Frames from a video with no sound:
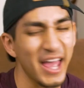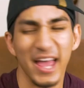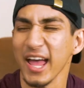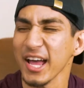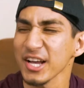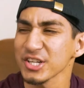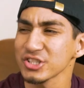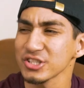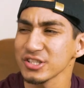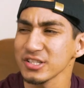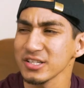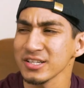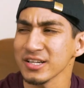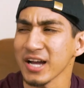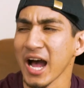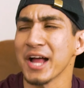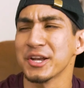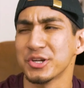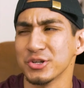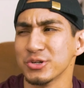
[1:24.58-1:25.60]
Actually,
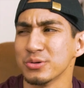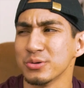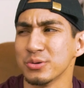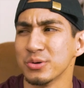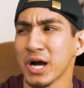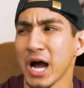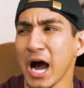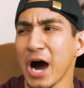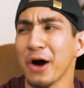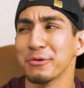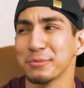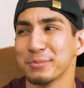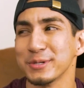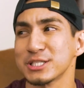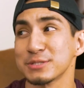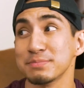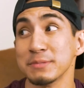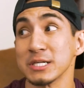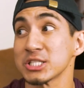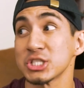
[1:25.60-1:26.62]
I do. I would be
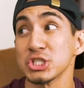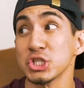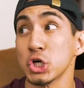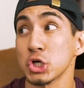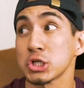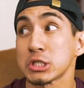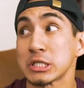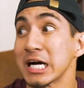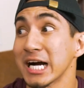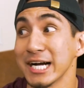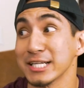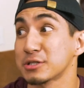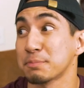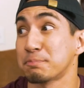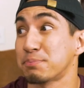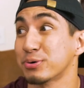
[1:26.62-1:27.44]
smashing all kinds of